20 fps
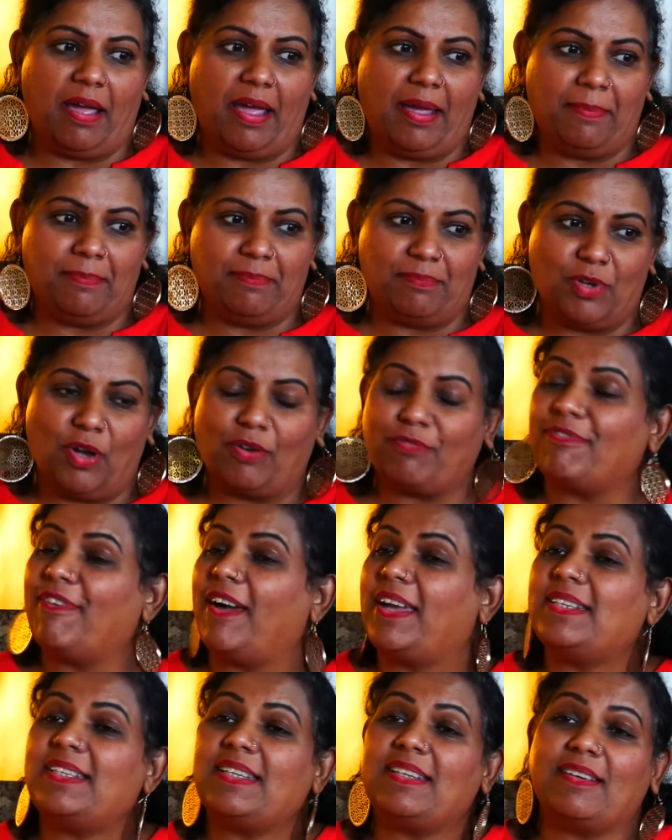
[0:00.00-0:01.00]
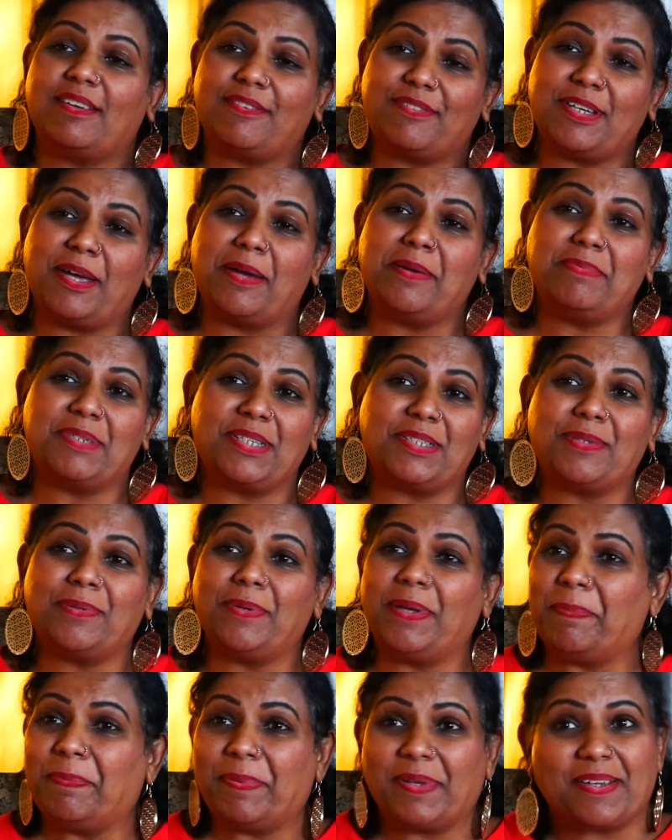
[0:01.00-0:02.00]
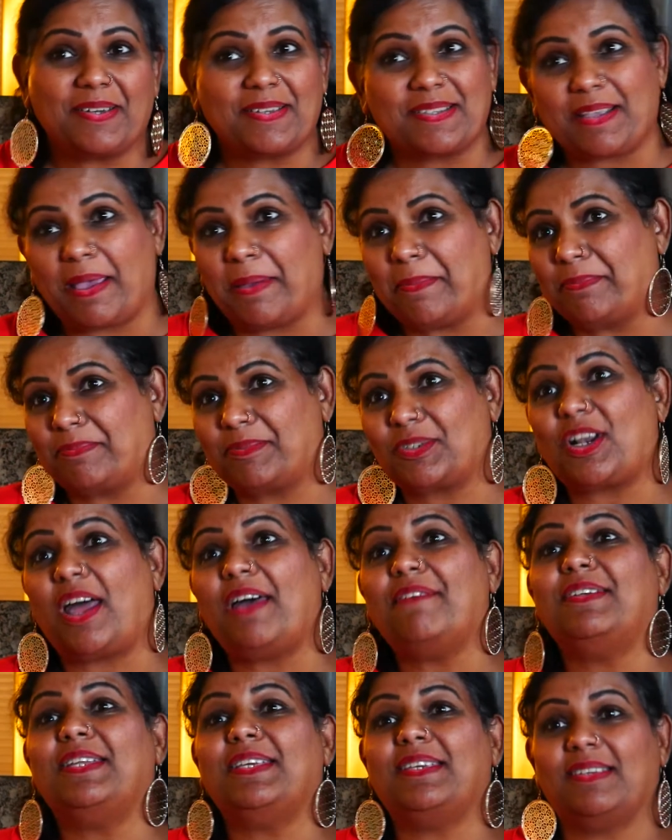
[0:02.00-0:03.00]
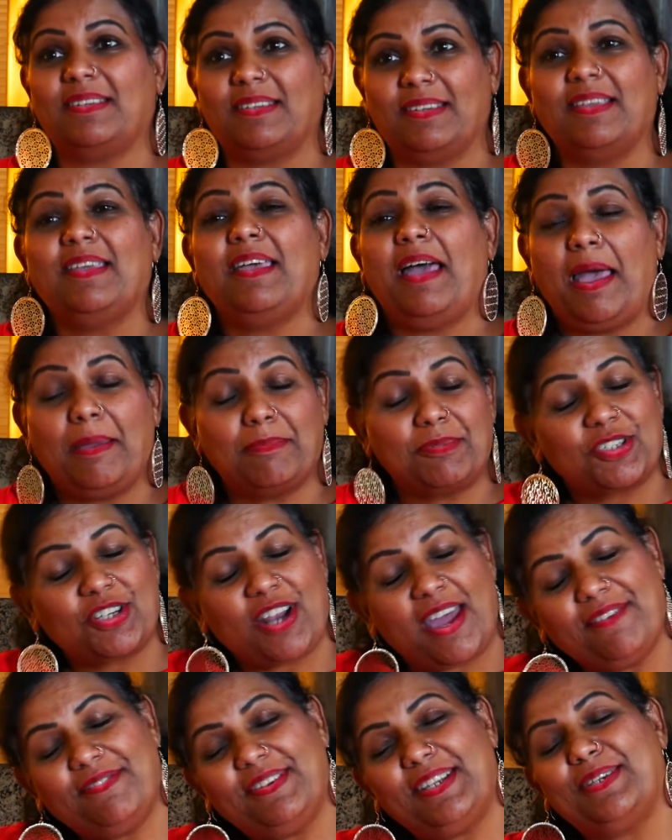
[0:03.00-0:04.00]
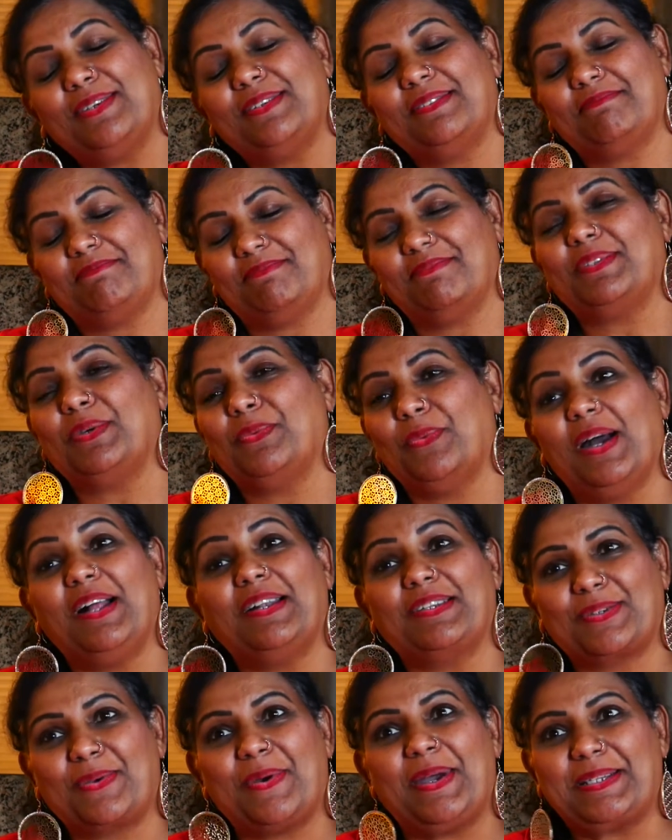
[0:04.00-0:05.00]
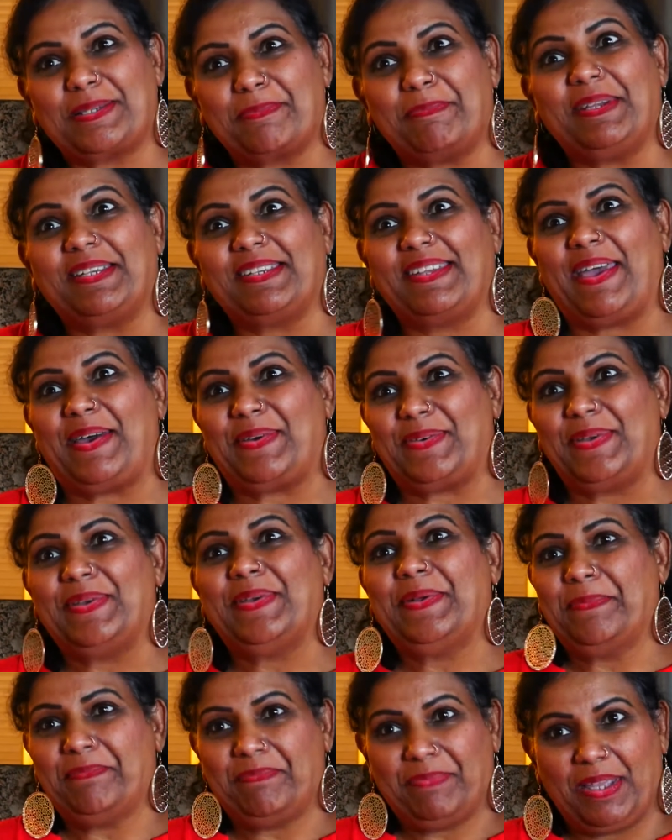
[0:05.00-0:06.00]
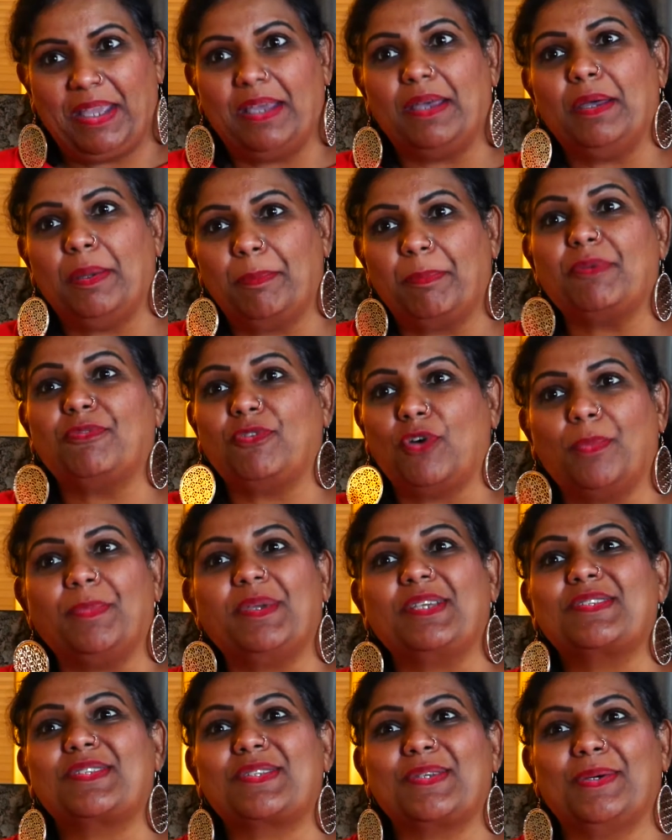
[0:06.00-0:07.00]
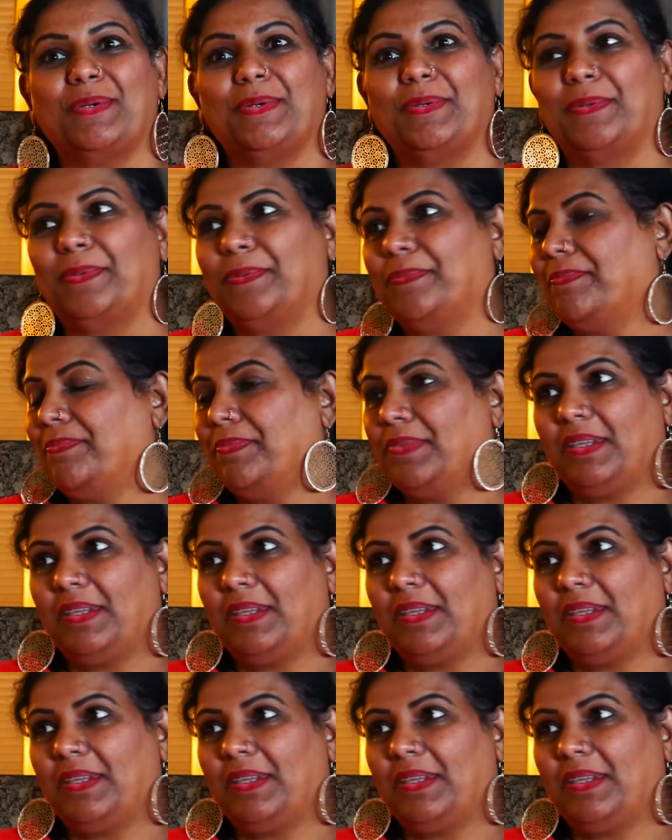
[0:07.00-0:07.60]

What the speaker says: I'm not finding enough time to do it because I'm traveling. I'm traveling the world quite a bit now, performing. So.